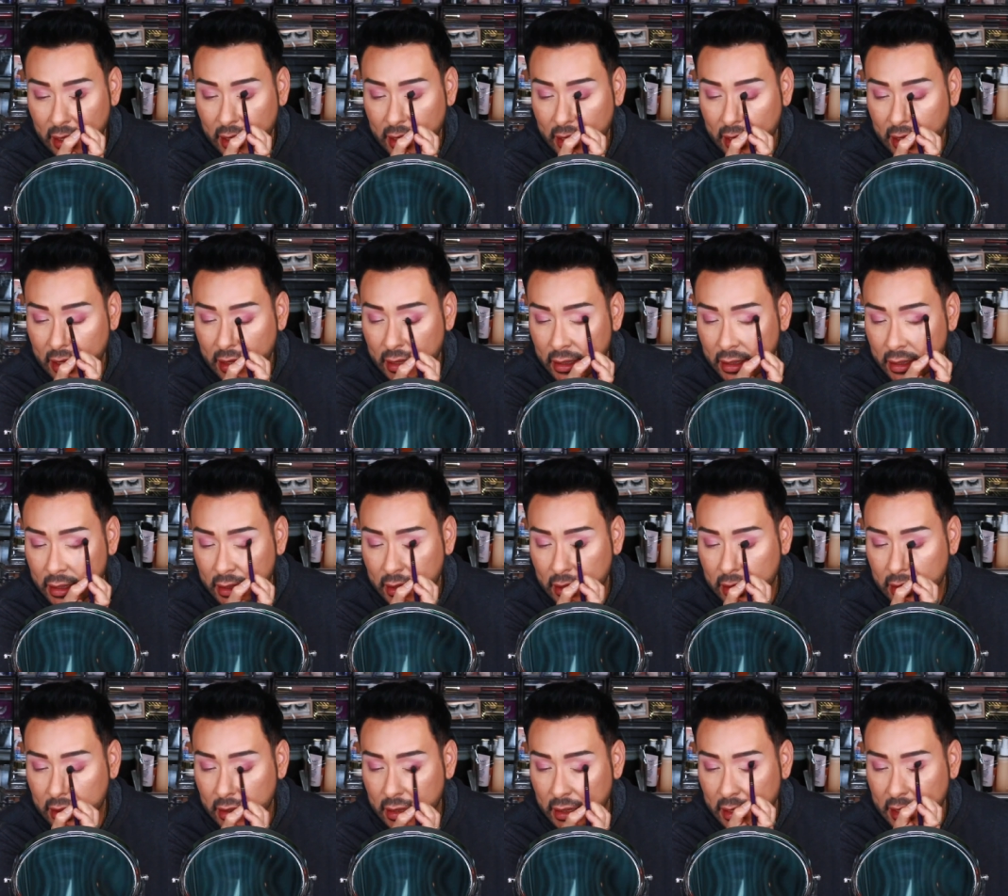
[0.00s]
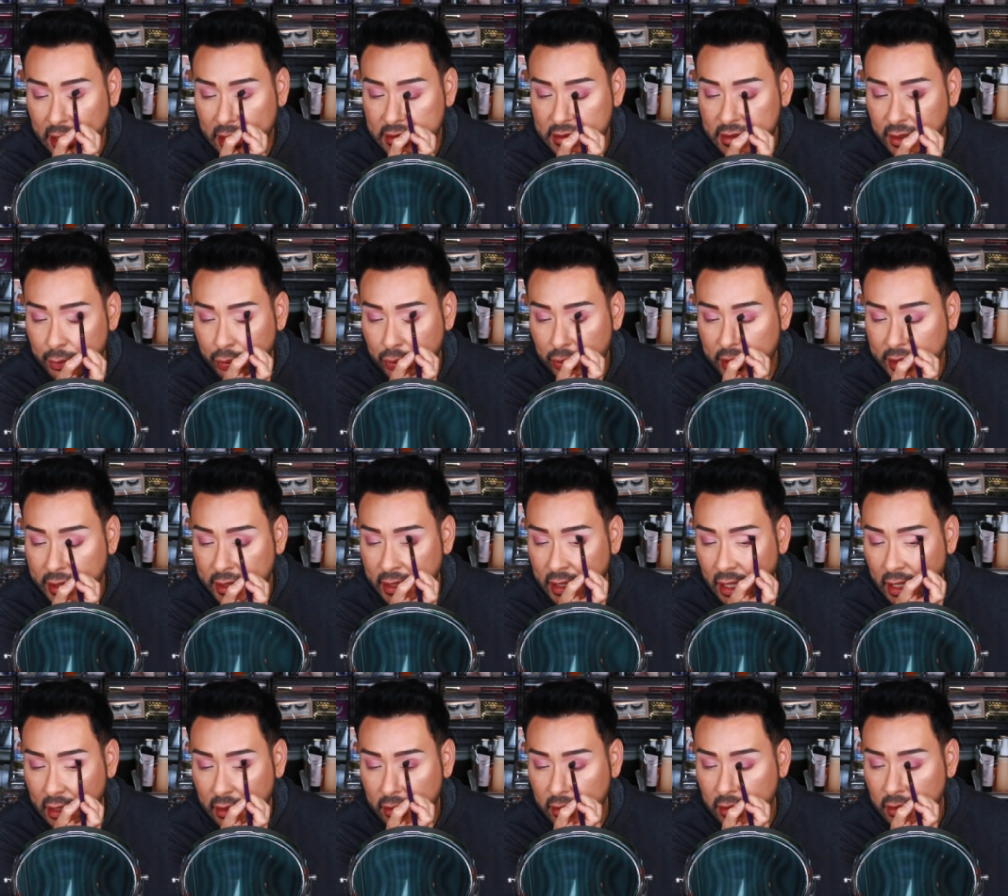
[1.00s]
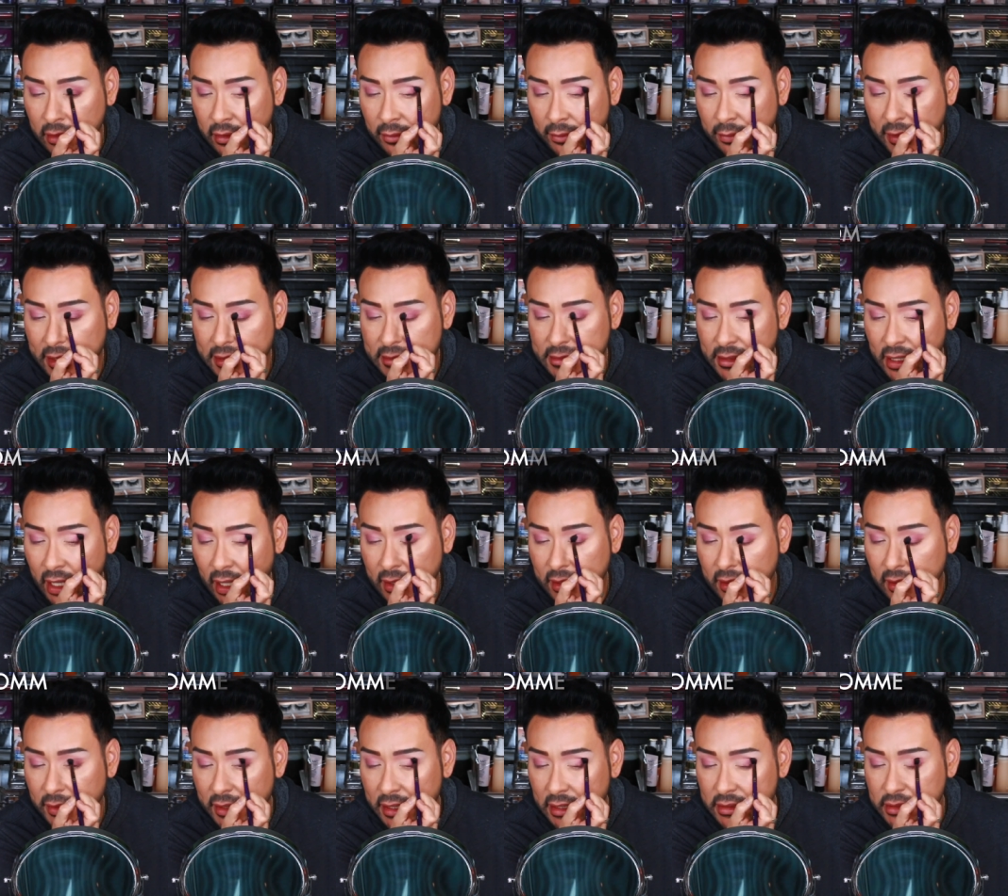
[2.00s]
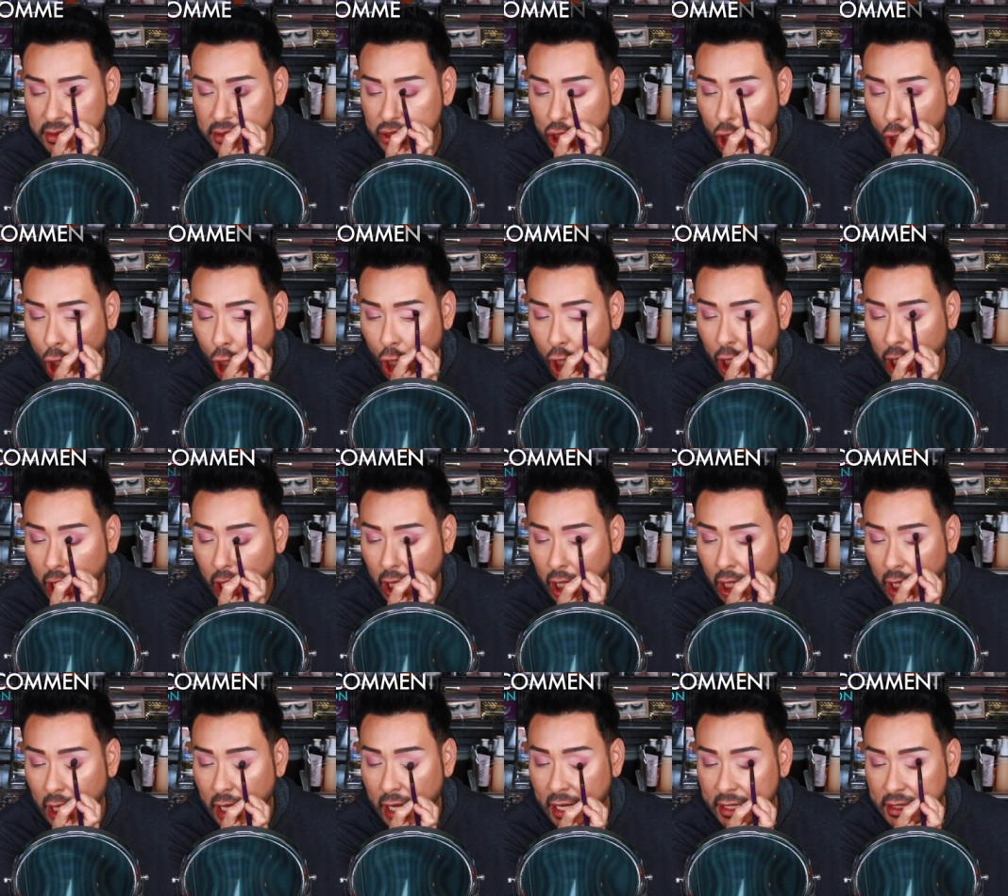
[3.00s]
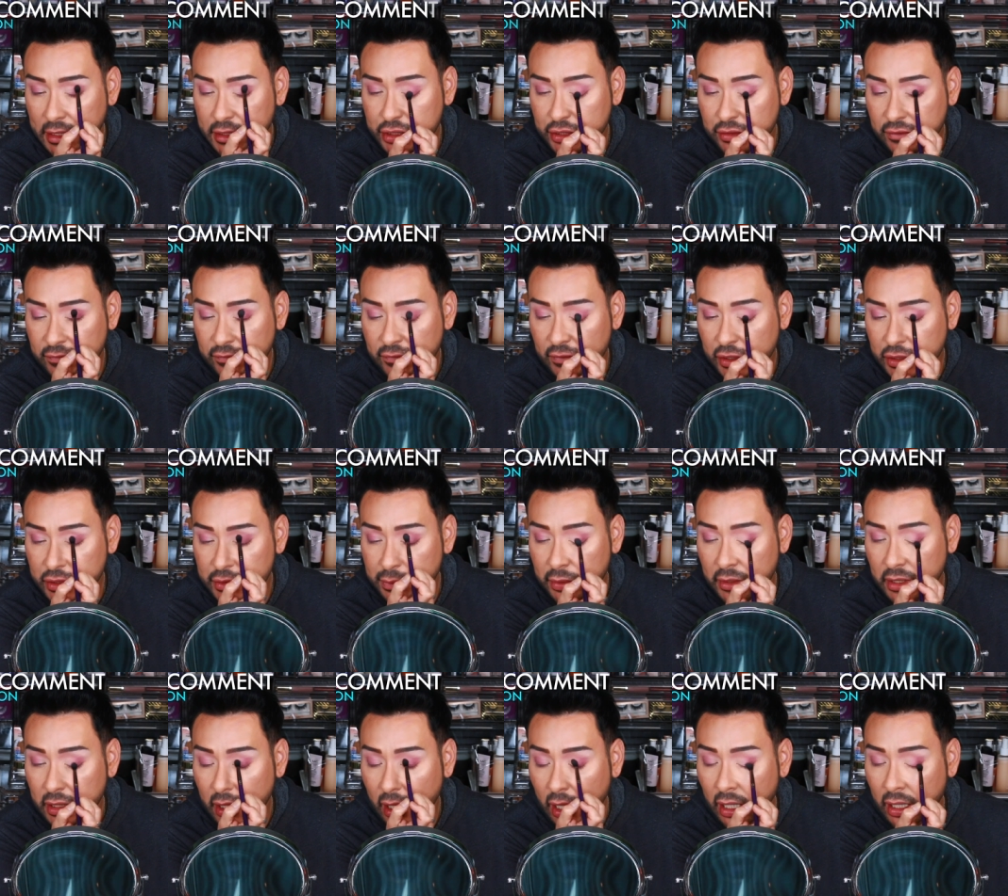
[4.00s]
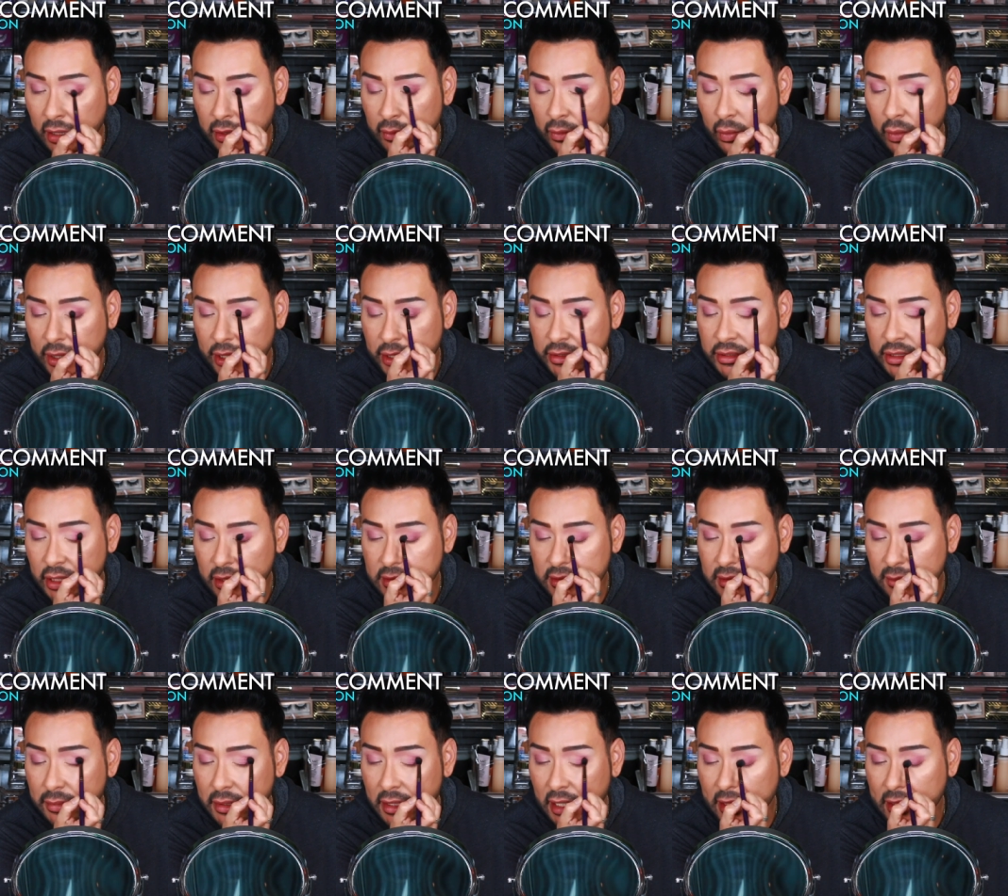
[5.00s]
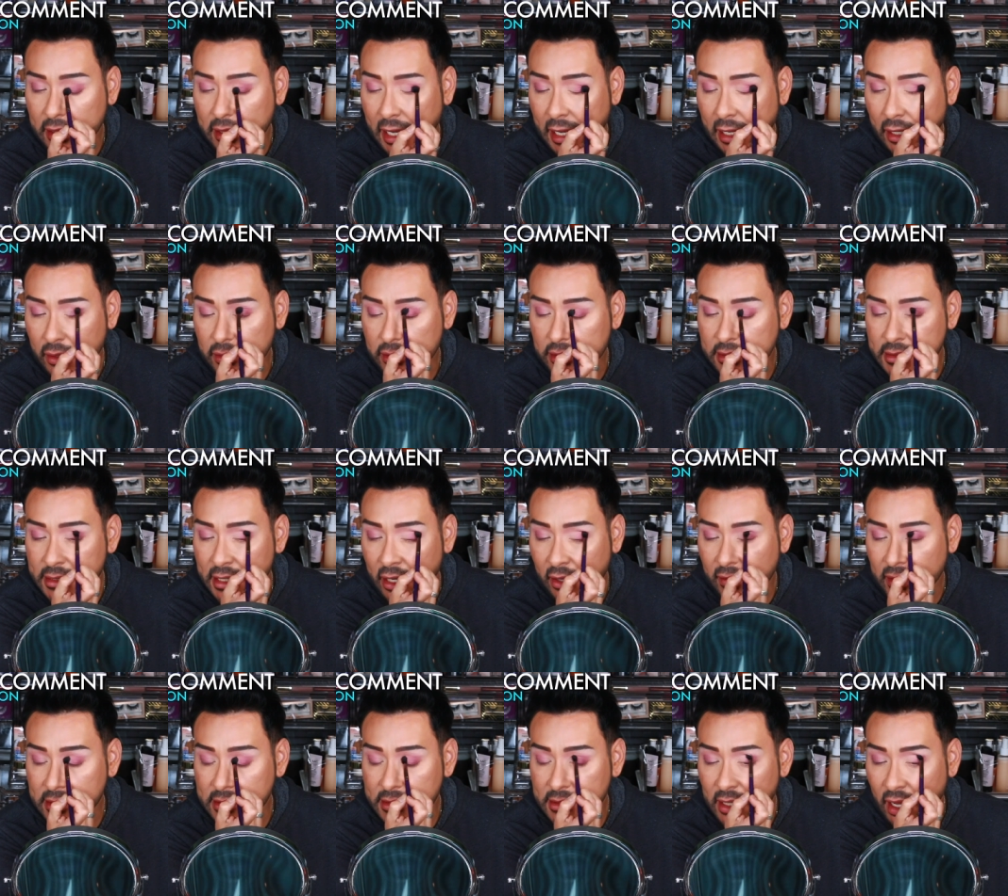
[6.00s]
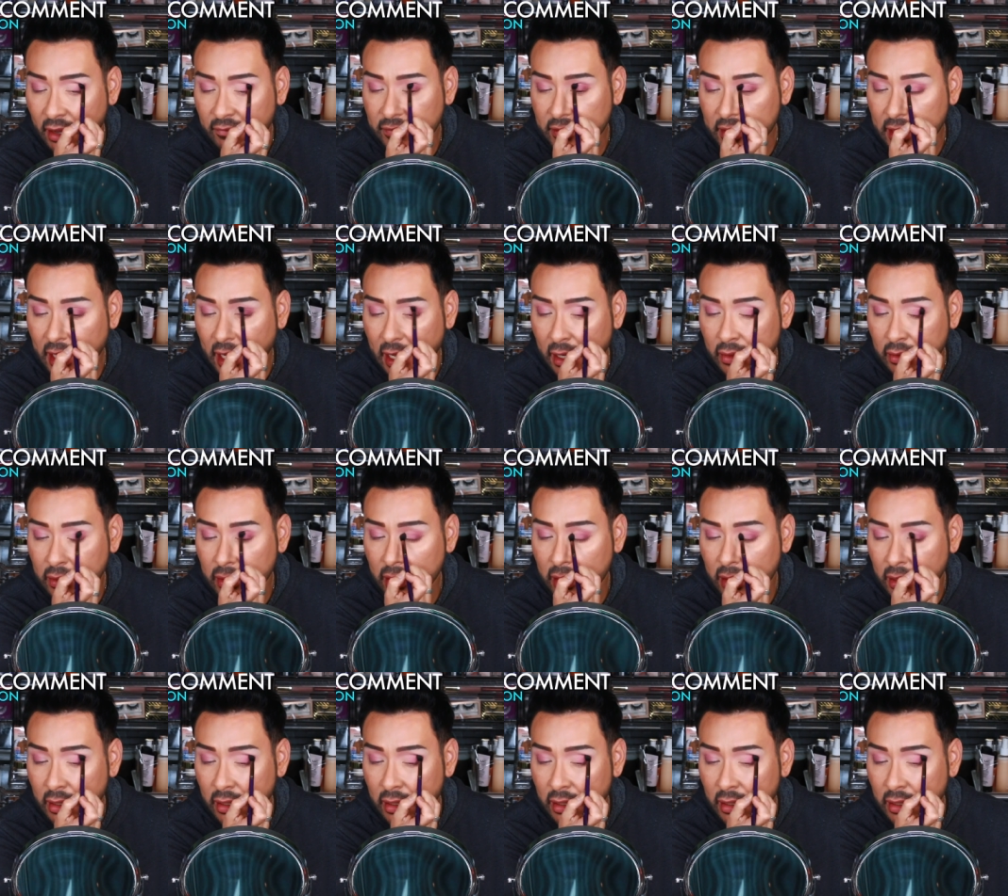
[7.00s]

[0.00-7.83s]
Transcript: It it's a pretty color, but it's not gonna be as dark as you first put it on when you start to blend out. You see how that's softening out?